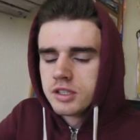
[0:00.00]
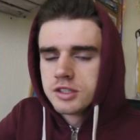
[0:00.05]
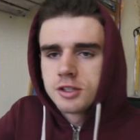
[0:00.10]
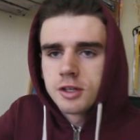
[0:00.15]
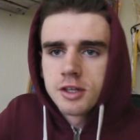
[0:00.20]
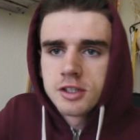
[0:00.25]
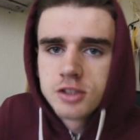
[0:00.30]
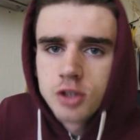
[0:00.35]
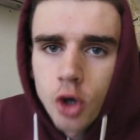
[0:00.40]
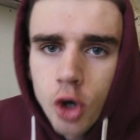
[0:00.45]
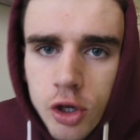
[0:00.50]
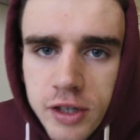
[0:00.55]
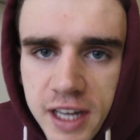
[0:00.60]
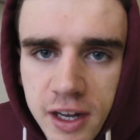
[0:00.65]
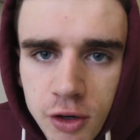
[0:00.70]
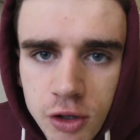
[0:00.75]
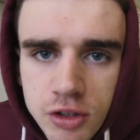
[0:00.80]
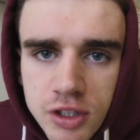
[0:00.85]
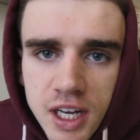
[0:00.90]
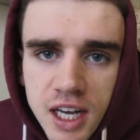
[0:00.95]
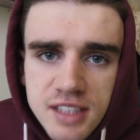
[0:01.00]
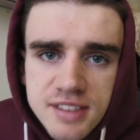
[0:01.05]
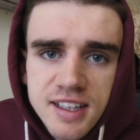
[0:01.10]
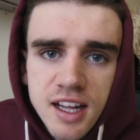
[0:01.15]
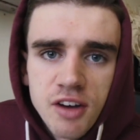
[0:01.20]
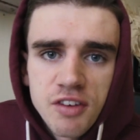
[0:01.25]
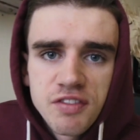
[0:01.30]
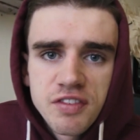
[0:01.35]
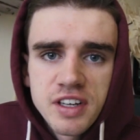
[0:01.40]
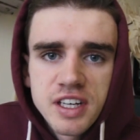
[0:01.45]
So the Tour Down Under has
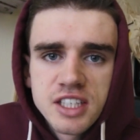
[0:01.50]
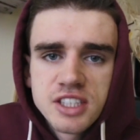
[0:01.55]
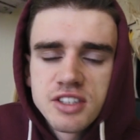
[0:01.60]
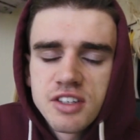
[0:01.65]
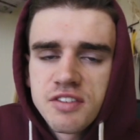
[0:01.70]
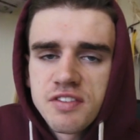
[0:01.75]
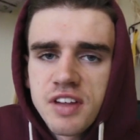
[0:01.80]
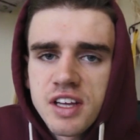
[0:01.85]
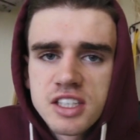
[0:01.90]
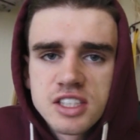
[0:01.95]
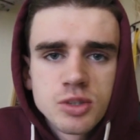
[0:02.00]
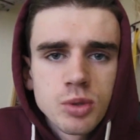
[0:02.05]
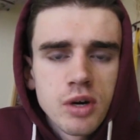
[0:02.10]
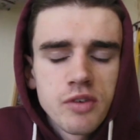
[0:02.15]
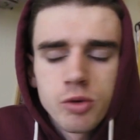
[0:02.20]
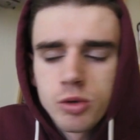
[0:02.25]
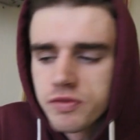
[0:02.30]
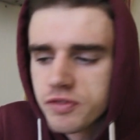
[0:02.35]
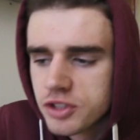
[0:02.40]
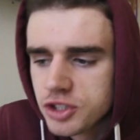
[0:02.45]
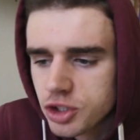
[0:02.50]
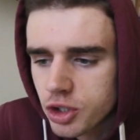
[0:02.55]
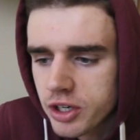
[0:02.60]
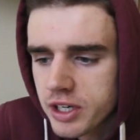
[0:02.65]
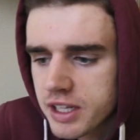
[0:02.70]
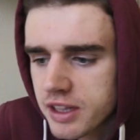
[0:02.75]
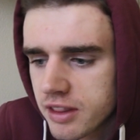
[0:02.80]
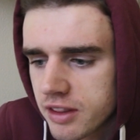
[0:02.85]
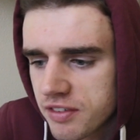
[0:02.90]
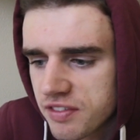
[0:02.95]
now finished. Thanks to everyone for
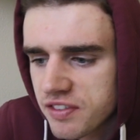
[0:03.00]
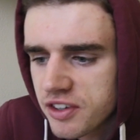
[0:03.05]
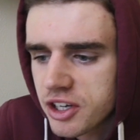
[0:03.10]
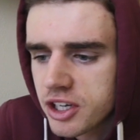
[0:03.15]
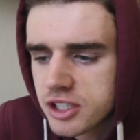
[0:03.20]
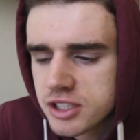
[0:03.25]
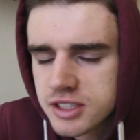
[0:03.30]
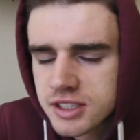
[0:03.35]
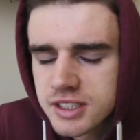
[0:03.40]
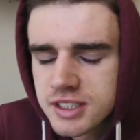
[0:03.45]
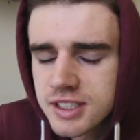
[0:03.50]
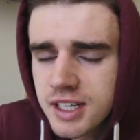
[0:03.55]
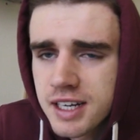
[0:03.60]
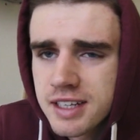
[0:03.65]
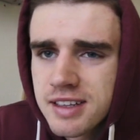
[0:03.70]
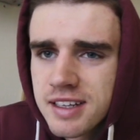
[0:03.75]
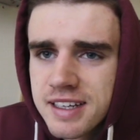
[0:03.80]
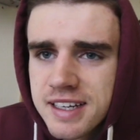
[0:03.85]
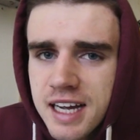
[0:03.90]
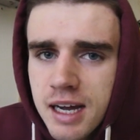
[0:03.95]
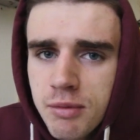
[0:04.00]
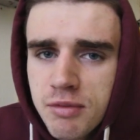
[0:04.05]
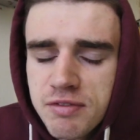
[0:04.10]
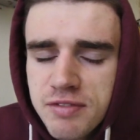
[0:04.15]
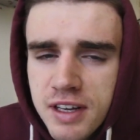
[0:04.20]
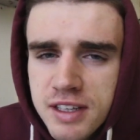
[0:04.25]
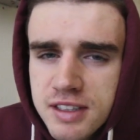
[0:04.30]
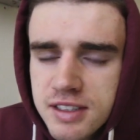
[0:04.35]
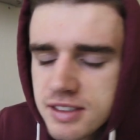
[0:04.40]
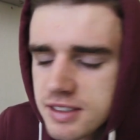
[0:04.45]
joining the first Cycling Cam
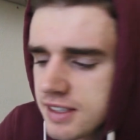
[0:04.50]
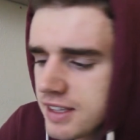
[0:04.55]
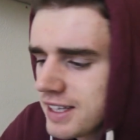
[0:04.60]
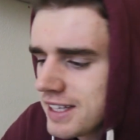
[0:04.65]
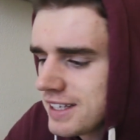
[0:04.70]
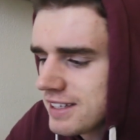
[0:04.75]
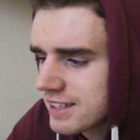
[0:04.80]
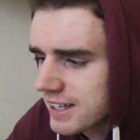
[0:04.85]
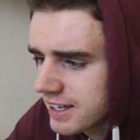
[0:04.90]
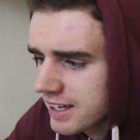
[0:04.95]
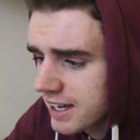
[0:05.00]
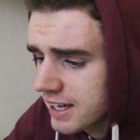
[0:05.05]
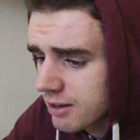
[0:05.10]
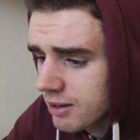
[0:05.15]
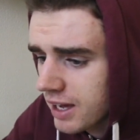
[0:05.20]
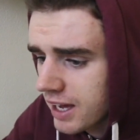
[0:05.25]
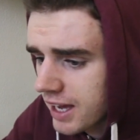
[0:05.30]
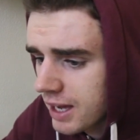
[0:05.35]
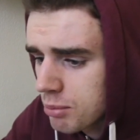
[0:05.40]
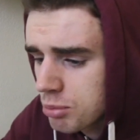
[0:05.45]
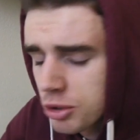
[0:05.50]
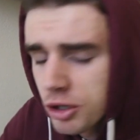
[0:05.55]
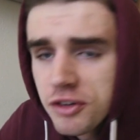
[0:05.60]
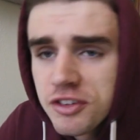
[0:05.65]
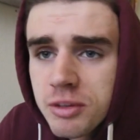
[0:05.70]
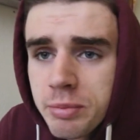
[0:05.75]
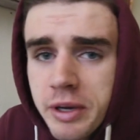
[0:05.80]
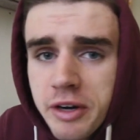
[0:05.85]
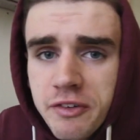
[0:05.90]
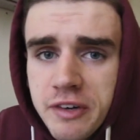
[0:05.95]
Fantasy League. It, it, it
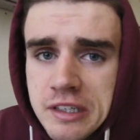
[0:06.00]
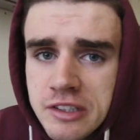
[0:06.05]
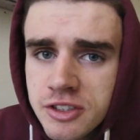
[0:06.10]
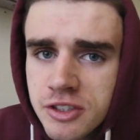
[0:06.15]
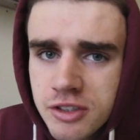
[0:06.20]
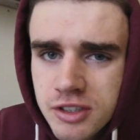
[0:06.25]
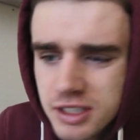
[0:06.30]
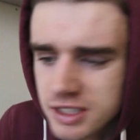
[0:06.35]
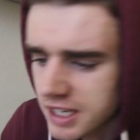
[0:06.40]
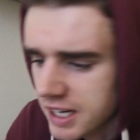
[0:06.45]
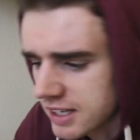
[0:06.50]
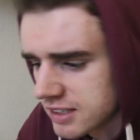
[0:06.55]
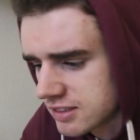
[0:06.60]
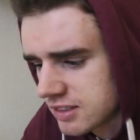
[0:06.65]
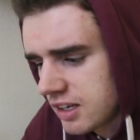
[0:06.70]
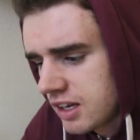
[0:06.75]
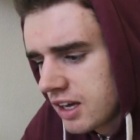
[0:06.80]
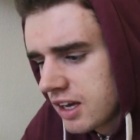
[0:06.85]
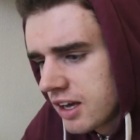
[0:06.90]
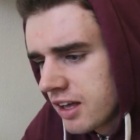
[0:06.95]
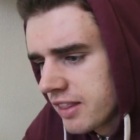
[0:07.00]
proved to be a real success.